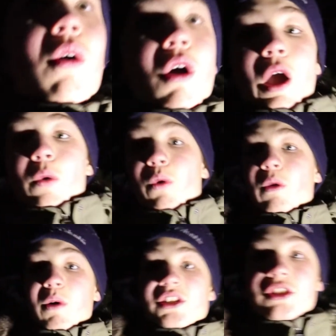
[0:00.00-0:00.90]
guys.
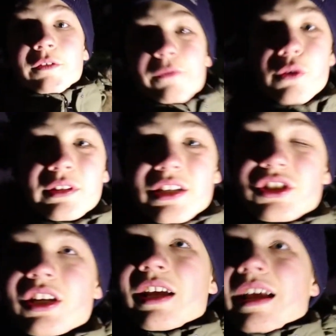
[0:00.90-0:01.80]
we'll watch the
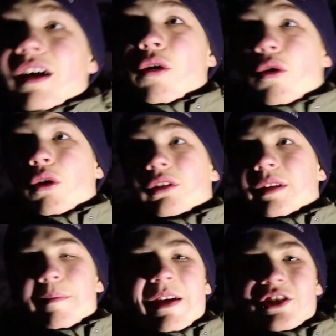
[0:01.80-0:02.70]
footage or
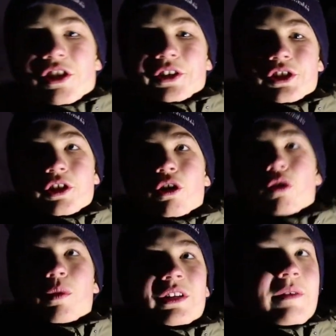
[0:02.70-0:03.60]
the pictures
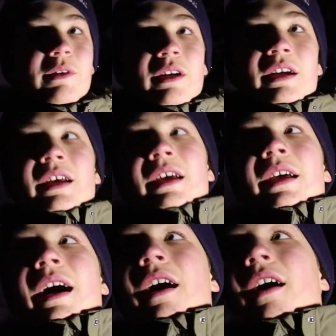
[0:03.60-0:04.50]
or whatever
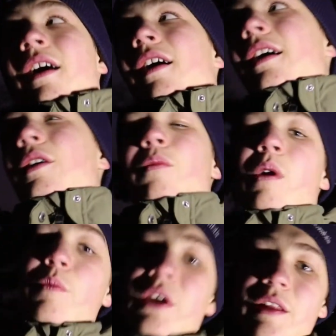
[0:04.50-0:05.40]
uh,
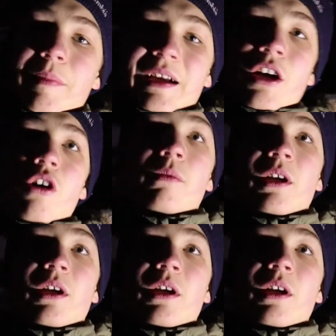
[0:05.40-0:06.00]
when we get back home